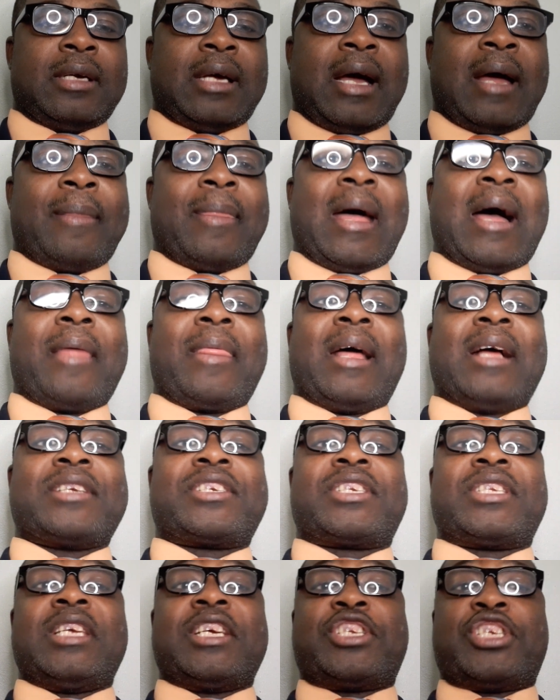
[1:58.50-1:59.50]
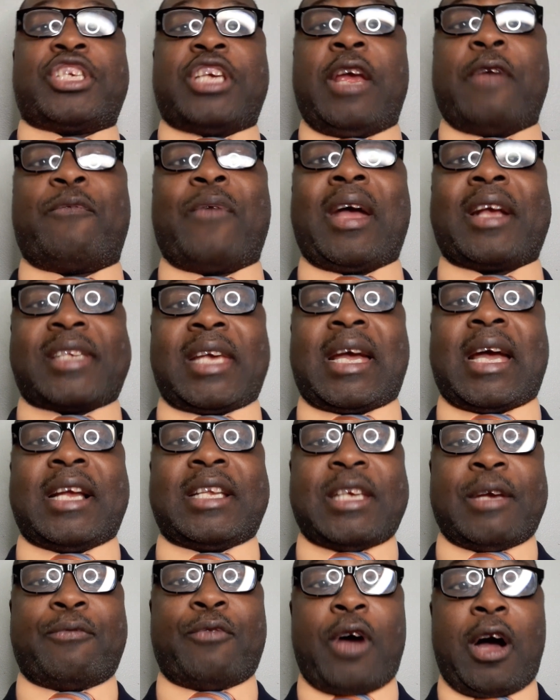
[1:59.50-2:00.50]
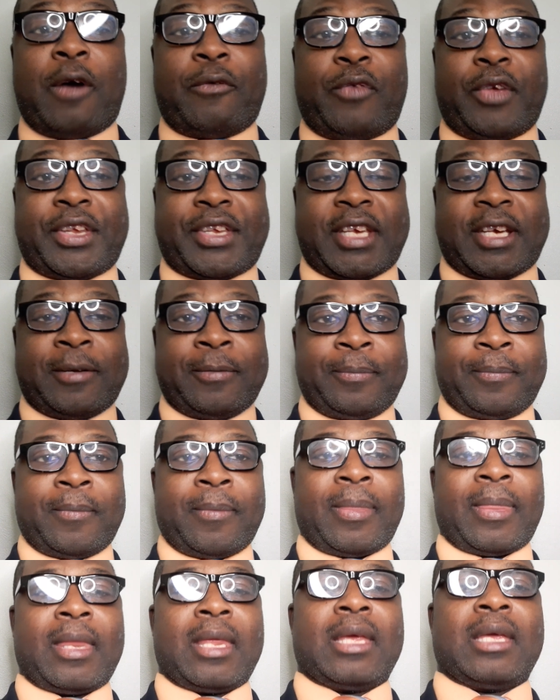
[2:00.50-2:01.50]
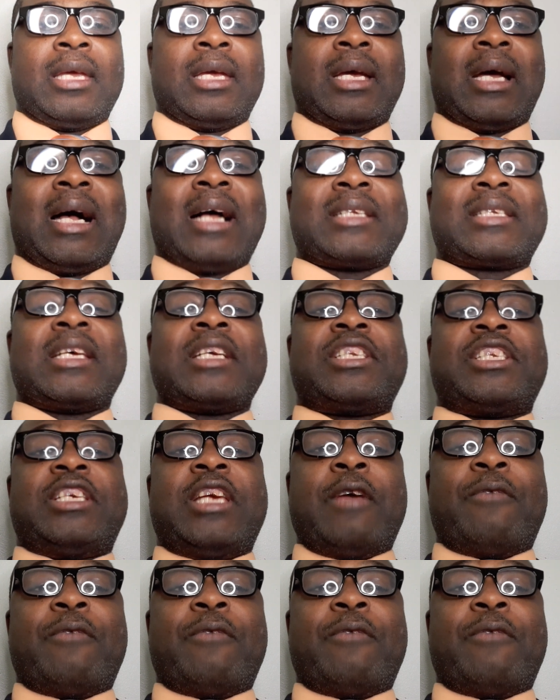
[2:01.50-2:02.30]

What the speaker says: And that as the chief executive officer, in the